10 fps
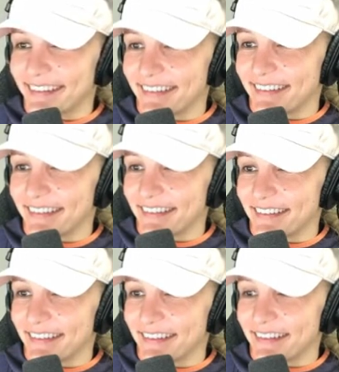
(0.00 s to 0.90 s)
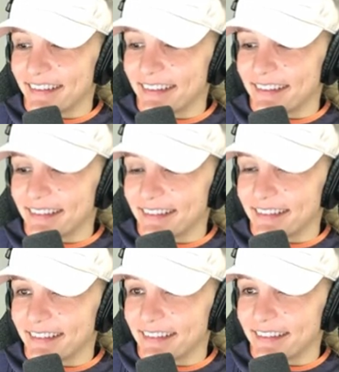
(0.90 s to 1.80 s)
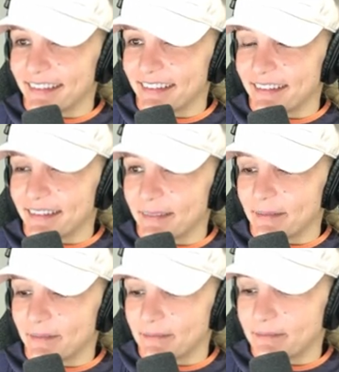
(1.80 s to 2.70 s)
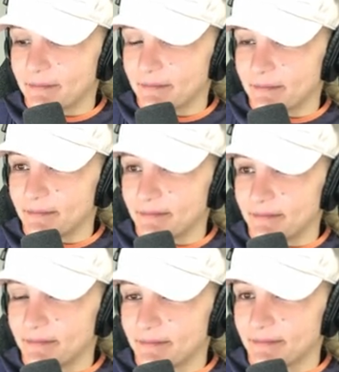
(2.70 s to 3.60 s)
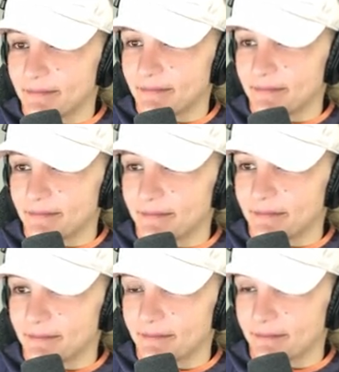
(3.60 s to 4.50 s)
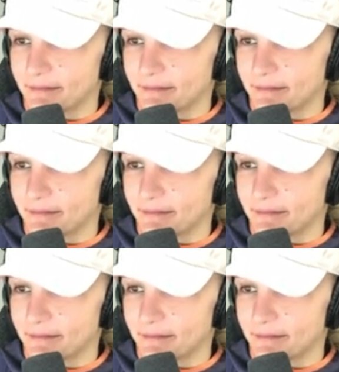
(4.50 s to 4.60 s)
This person isn't speaking.